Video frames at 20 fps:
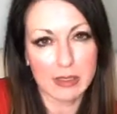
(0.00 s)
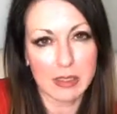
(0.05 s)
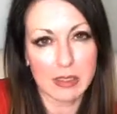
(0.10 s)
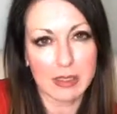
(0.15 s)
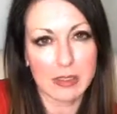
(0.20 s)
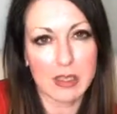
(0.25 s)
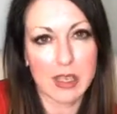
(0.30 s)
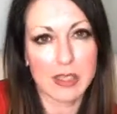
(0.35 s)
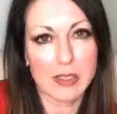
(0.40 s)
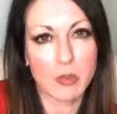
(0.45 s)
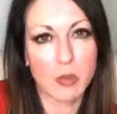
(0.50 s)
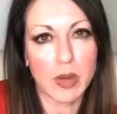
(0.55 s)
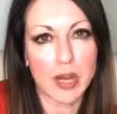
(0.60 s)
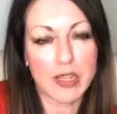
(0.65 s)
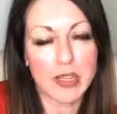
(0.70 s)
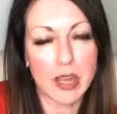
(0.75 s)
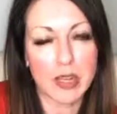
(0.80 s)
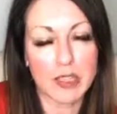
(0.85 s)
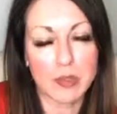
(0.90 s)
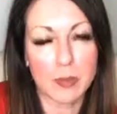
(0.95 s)
So that's what I
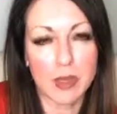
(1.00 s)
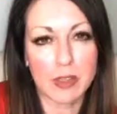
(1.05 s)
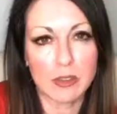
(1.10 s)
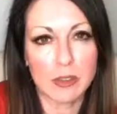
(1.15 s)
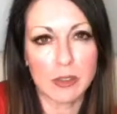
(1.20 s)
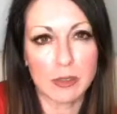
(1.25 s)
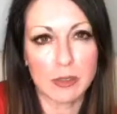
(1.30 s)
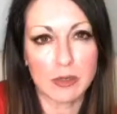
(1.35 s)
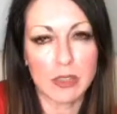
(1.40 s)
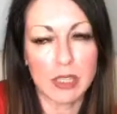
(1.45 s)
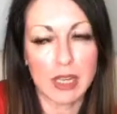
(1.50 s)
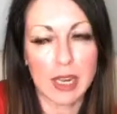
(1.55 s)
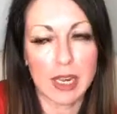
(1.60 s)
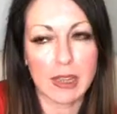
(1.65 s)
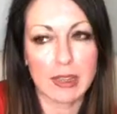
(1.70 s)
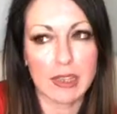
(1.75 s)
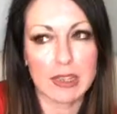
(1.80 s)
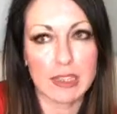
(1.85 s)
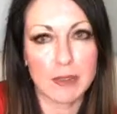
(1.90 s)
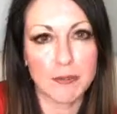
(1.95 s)
talked about too tonight.
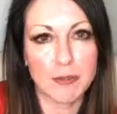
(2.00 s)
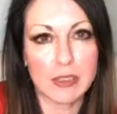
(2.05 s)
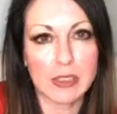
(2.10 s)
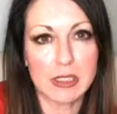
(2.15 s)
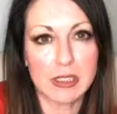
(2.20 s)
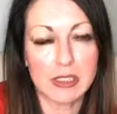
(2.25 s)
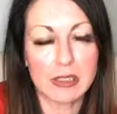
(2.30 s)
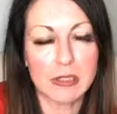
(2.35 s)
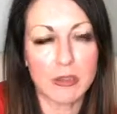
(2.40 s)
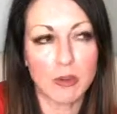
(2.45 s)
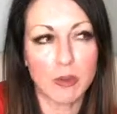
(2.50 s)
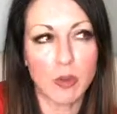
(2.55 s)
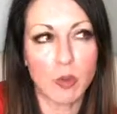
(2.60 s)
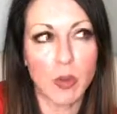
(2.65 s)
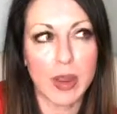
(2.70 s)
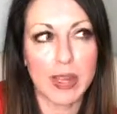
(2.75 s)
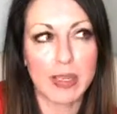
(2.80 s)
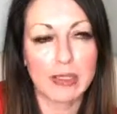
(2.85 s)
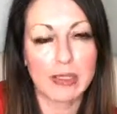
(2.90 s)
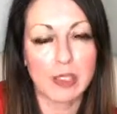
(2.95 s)
And the differences are the
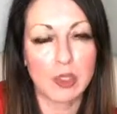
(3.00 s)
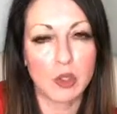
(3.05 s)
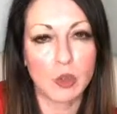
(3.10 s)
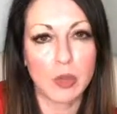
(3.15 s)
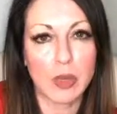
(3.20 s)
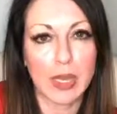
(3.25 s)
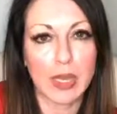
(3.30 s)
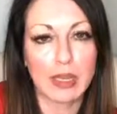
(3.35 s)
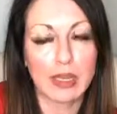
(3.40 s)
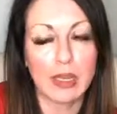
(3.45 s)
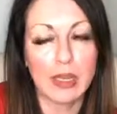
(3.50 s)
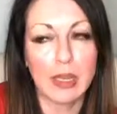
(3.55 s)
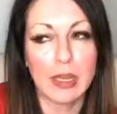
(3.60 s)
ways that you can